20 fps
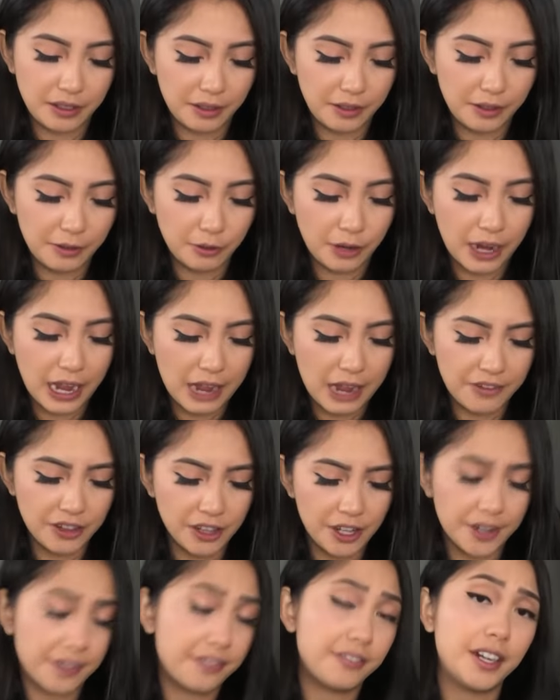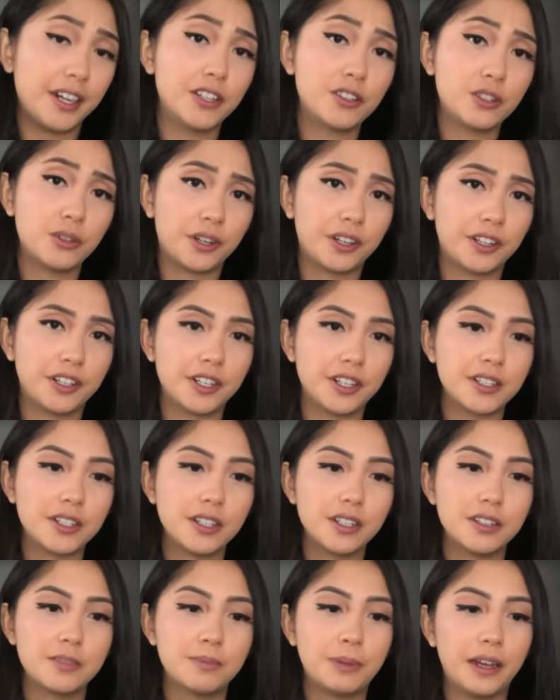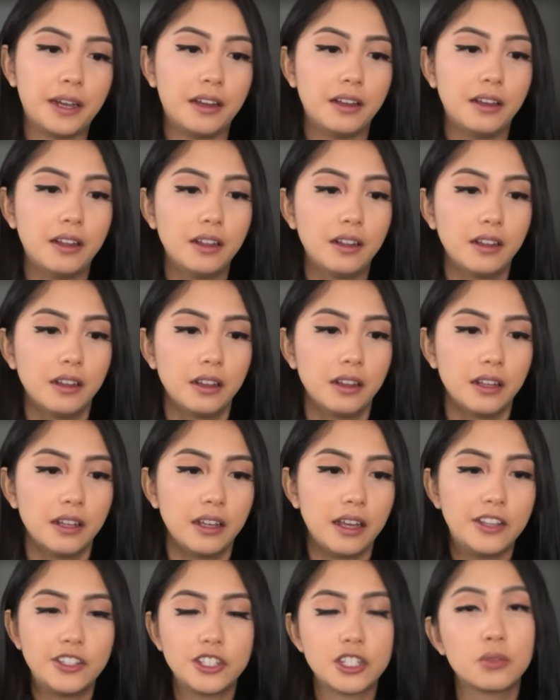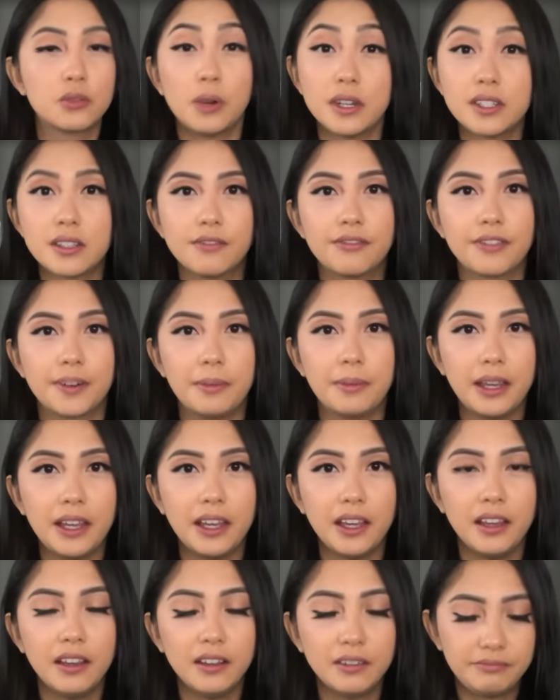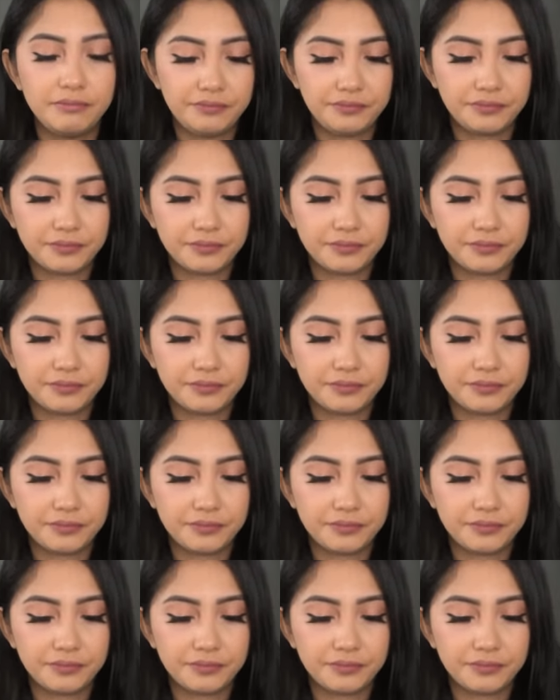you know, I have a lot of friends who are nurses, but it just wasn't for me.